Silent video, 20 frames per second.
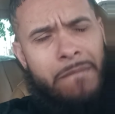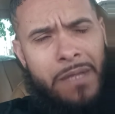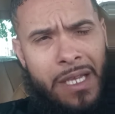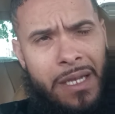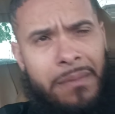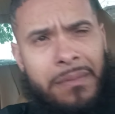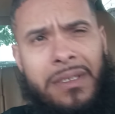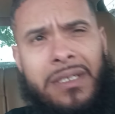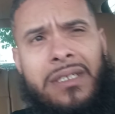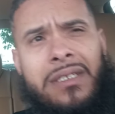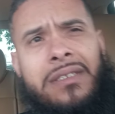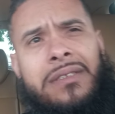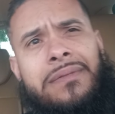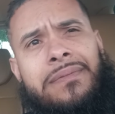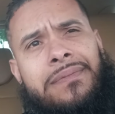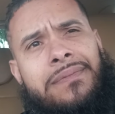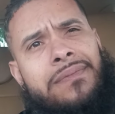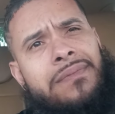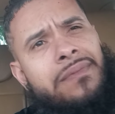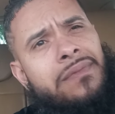know what I mean?
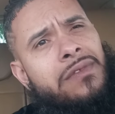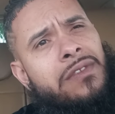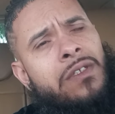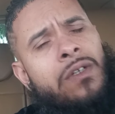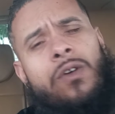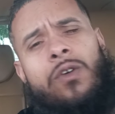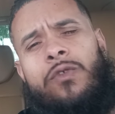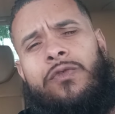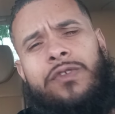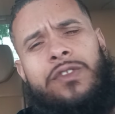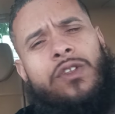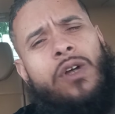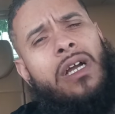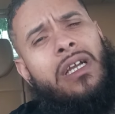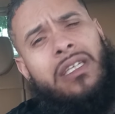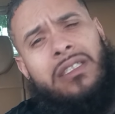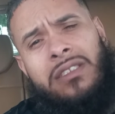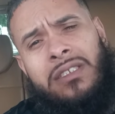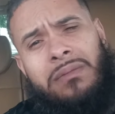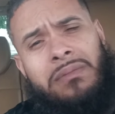Hopefully,
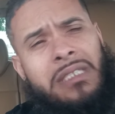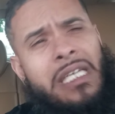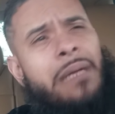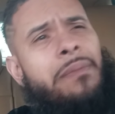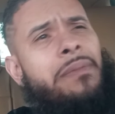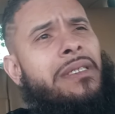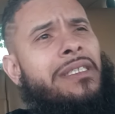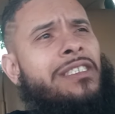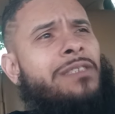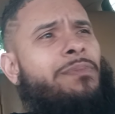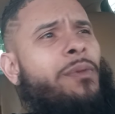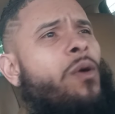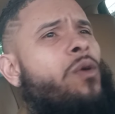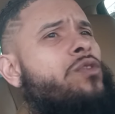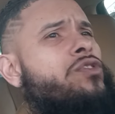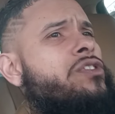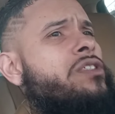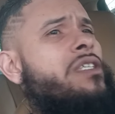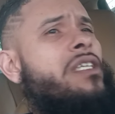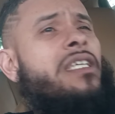dog, get some type of
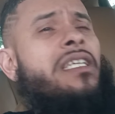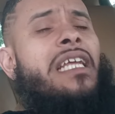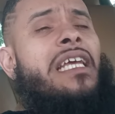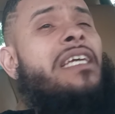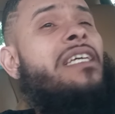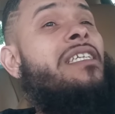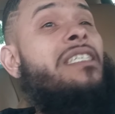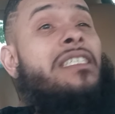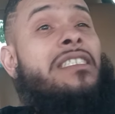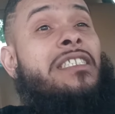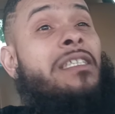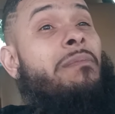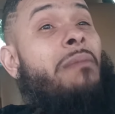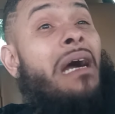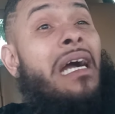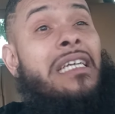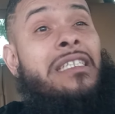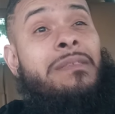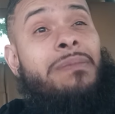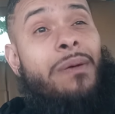exposure. see,
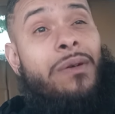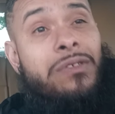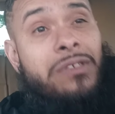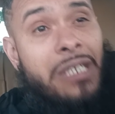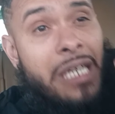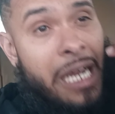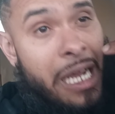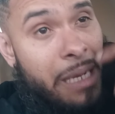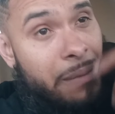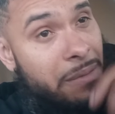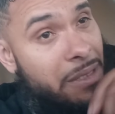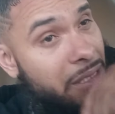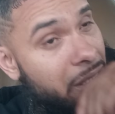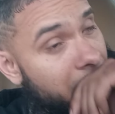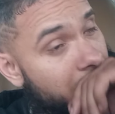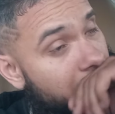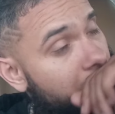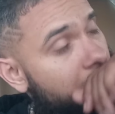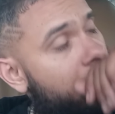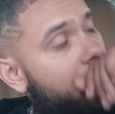my exposure, how I'm look,